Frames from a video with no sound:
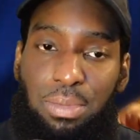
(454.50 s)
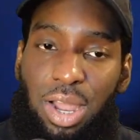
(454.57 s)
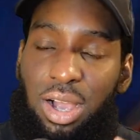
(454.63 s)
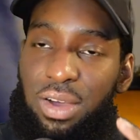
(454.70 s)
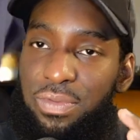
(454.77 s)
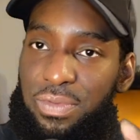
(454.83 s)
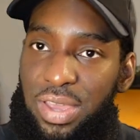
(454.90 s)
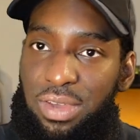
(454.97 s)

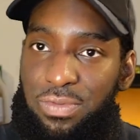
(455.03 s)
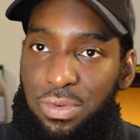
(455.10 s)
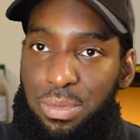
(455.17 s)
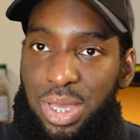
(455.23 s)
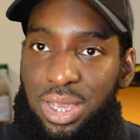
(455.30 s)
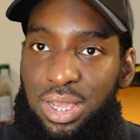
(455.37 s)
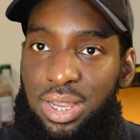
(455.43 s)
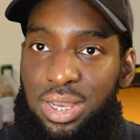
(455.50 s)
like a thing for
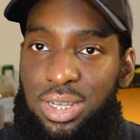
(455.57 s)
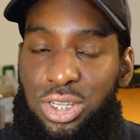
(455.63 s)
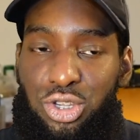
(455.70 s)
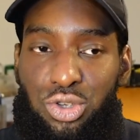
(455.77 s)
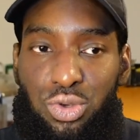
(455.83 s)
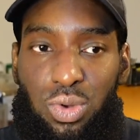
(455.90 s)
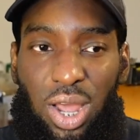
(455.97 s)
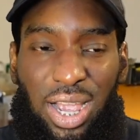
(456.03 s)
me
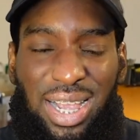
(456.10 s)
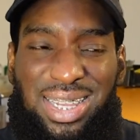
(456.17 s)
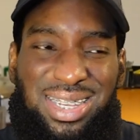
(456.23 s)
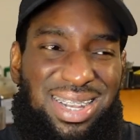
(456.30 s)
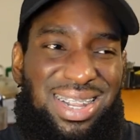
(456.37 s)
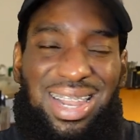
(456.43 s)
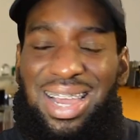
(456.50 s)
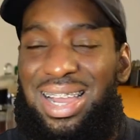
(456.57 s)
to like,
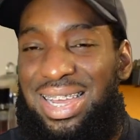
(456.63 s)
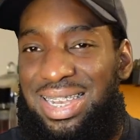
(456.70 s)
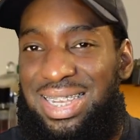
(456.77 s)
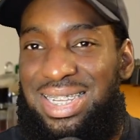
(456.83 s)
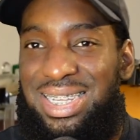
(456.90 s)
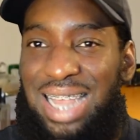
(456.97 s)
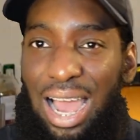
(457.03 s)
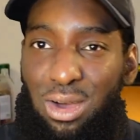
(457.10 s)
it's like a
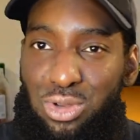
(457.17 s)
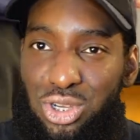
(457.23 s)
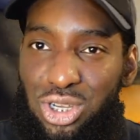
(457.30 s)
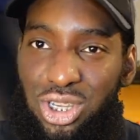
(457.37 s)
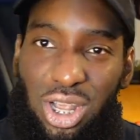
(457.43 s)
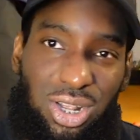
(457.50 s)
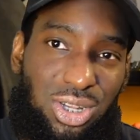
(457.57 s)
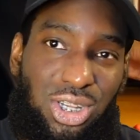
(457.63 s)
nostalgia
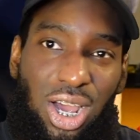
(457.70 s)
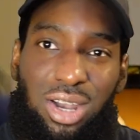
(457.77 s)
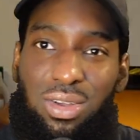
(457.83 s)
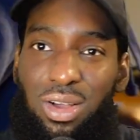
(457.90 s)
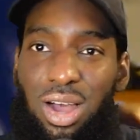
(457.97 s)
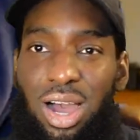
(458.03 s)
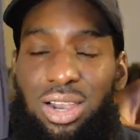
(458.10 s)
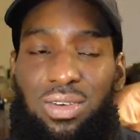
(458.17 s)
sign
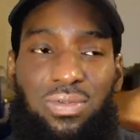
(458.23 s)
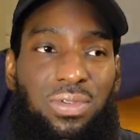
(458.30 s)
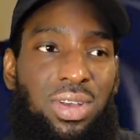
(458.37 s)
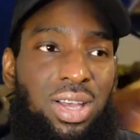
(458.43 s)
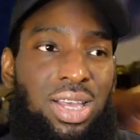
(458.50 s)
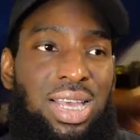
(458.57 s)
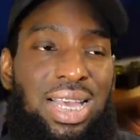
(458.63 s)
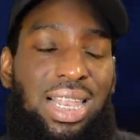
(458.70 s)
up, kind of
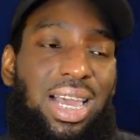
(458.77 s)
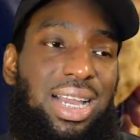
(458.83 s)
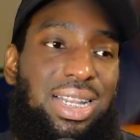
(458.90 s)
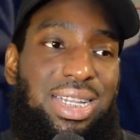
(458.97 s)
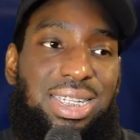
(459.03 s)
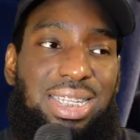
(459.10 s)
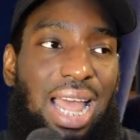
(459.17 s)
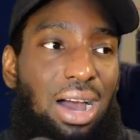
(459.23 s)
like a
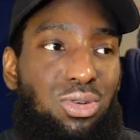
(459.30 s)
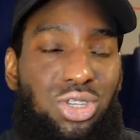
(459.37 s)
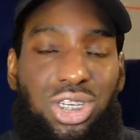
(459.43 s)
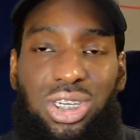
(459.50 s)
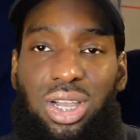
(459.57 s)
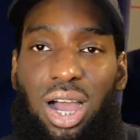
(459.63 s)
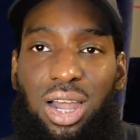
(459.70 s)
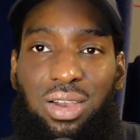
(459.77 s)

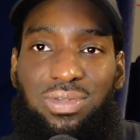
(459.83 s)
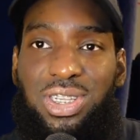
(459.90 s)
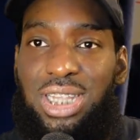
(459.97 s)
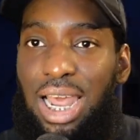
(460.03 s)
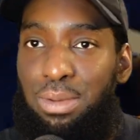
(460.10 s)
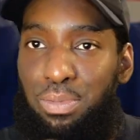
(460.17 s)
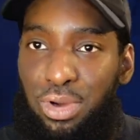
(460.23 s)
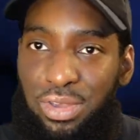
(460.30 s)
nostalgic kind of
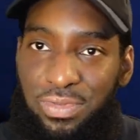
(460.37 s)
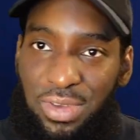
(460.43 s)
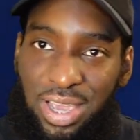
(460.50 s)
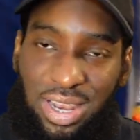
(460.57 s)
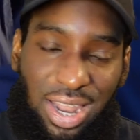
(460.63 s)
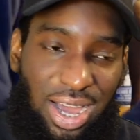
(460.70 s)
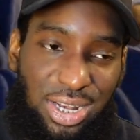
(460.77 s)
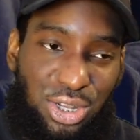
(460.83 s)
sad boy
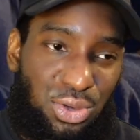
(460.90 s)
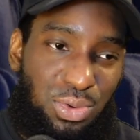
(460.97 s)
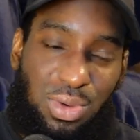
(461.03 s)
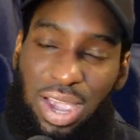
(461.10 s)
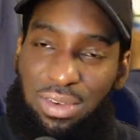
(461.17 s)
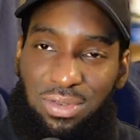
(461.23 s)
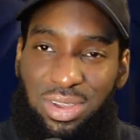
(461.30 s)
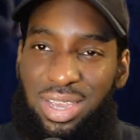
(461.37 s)
thing that I do
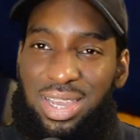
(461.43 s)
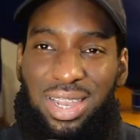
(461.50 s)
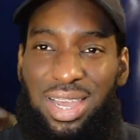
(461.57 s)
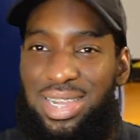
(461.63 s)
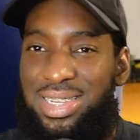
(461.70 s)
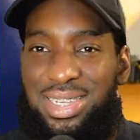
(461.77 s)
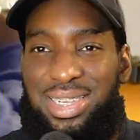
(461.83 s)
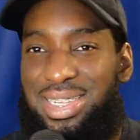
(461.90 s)
every year.
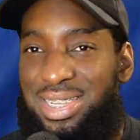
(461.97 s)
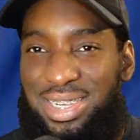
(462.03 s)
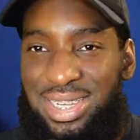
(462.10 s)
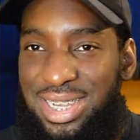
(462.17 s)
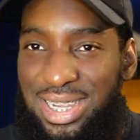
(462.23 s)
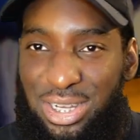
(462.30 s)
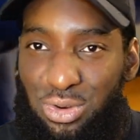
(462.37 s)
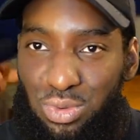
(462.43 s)
Like it's
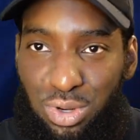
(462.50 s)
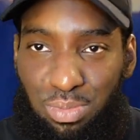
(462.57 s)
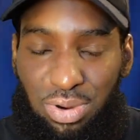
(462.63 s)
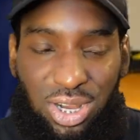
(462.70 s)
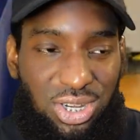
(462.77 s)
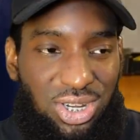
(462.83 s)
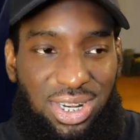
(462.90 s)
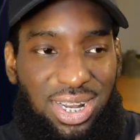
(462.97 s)
seasonal
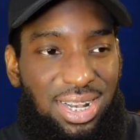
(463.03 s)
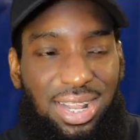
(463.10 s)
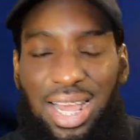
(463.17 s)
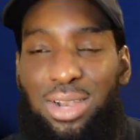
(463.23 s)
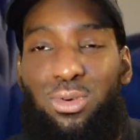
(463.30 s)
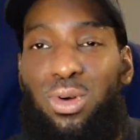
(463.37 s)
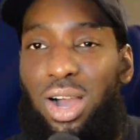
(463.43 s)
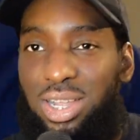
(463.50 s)
depression
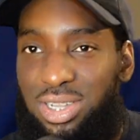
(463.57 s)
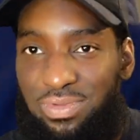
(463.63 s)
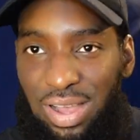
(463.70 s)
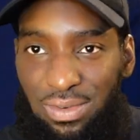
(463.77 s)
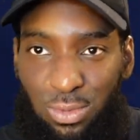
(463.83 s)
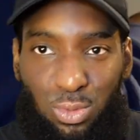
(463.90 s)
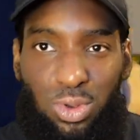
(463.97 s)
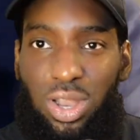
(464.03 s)
and all kinds of
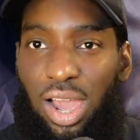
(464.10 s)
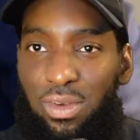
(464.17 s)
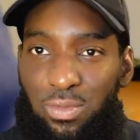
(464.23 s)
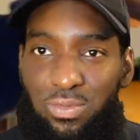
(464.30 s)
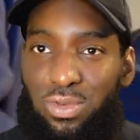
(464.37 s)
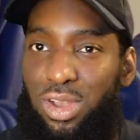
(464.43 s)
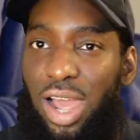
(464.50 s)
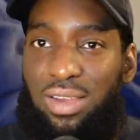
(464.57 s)
other
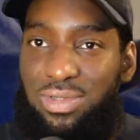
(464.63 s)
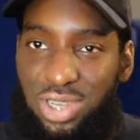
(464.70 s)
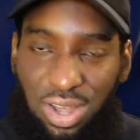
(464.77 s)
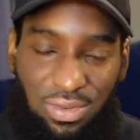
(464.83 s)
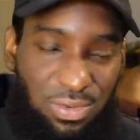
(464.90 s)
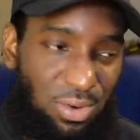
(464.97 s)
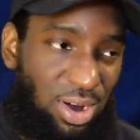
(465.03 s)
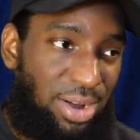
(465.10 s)
life
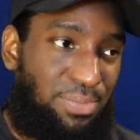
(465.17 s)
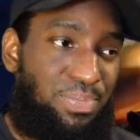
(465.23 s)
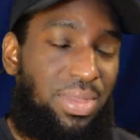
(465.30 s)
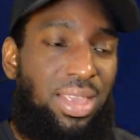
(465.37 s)
stuff, right?